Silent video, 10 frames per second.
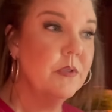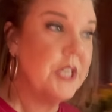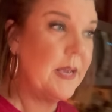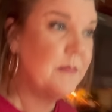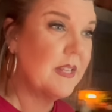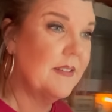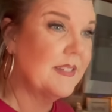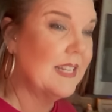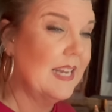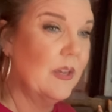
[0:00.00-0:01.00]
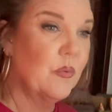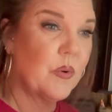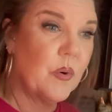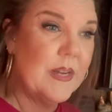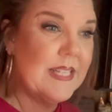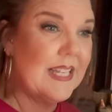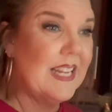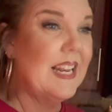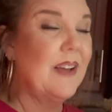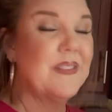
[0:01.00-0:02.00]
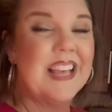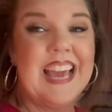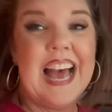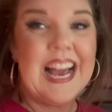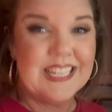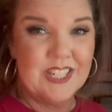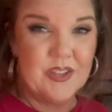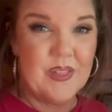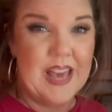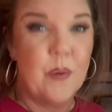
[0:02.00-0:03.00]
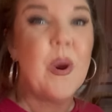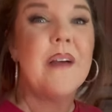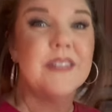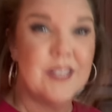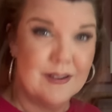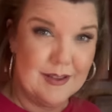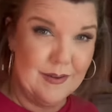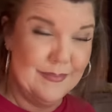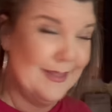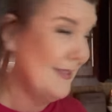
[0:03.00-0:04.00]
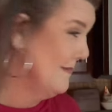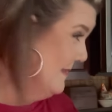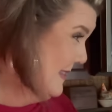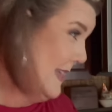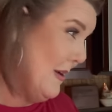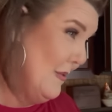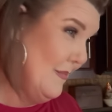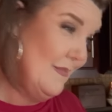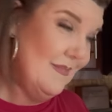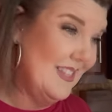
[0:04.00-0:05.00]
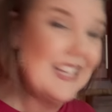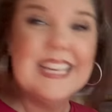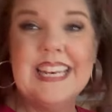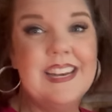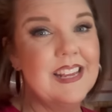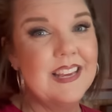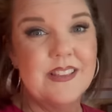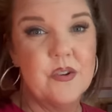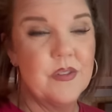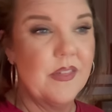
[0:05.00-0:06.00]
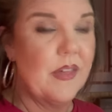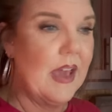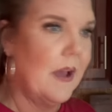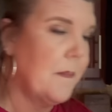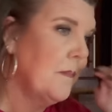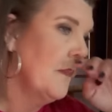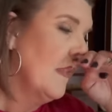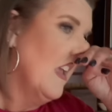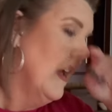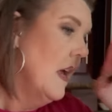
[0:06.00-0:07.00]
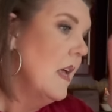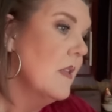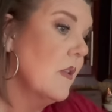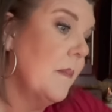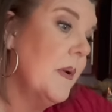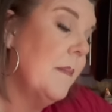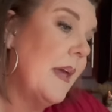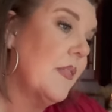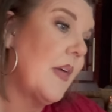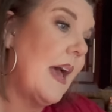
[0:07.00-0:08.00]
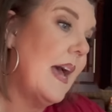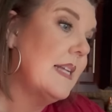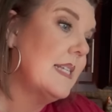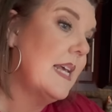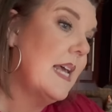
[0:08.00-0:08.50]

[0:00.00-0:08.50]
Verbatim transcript: James loves it, and he requested it, and I was like, I can do that. We're having tacos. So, doesn't get any easier than that. So I'm gonna make that.